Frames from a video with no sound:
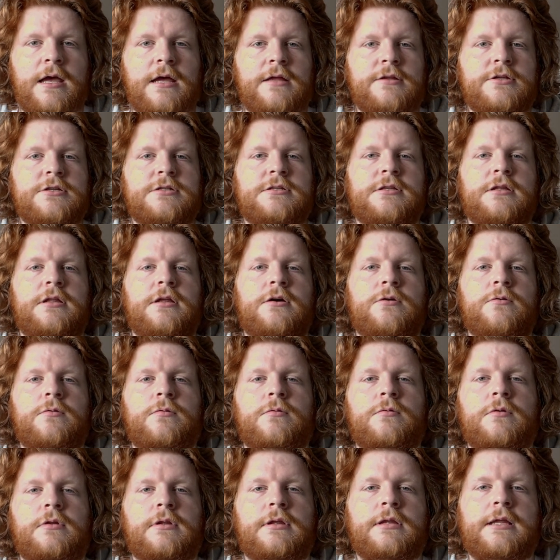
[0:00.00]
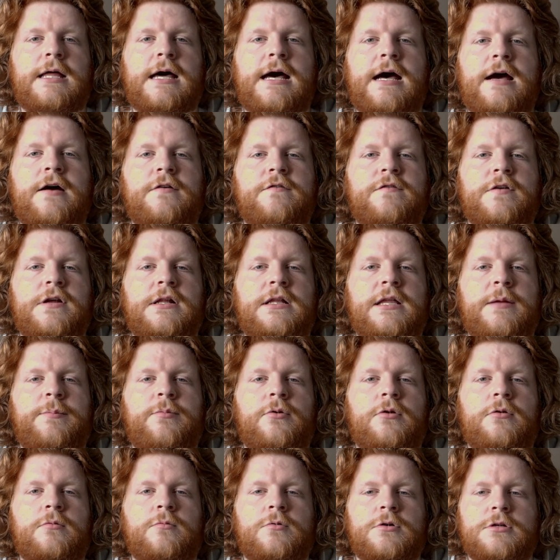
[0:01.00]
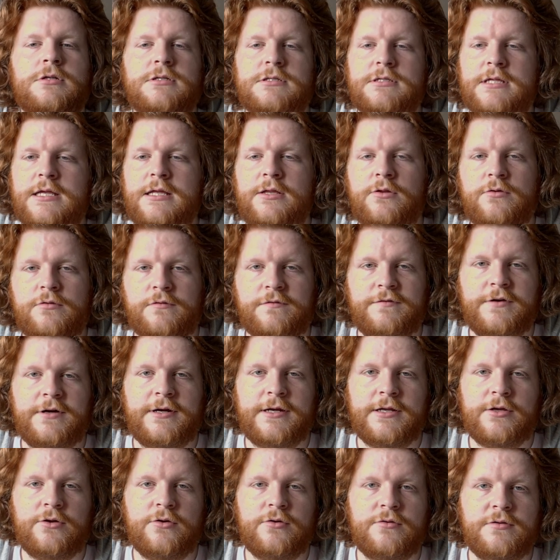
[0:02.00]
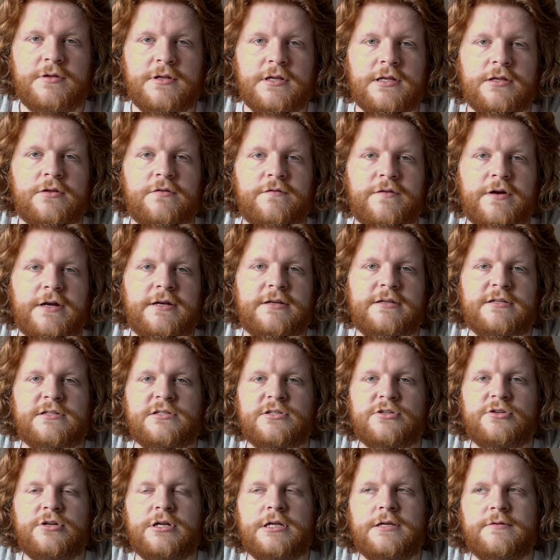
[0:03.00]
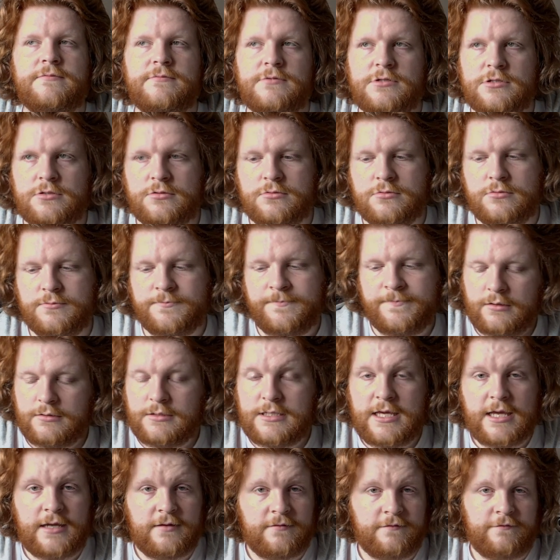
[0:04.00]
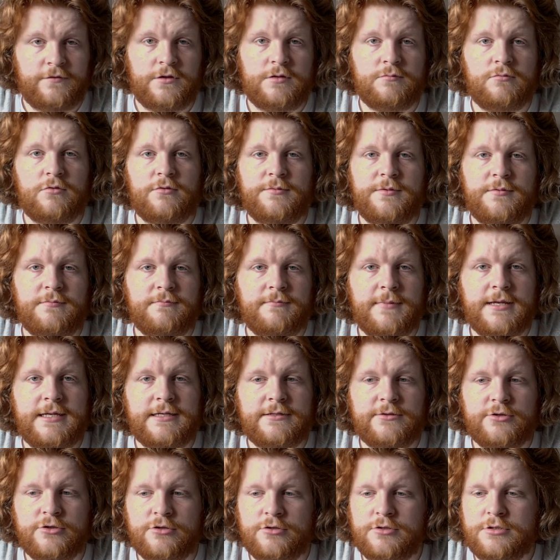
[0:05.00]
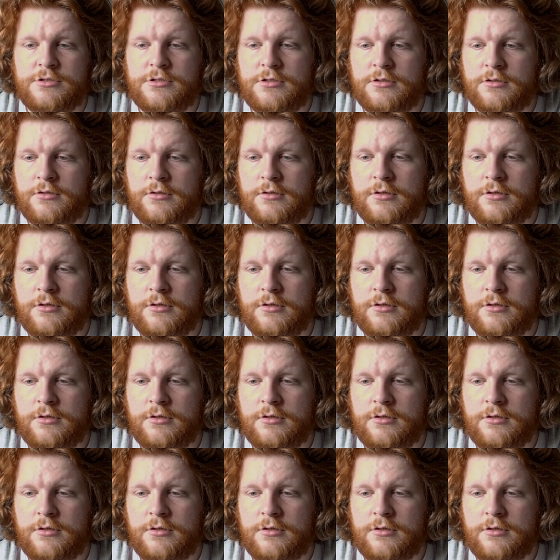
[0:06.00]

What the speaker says: Just the little lav clip-on ones. They look very good and they look very discreet. So yeah, for the moment, Mic 2s.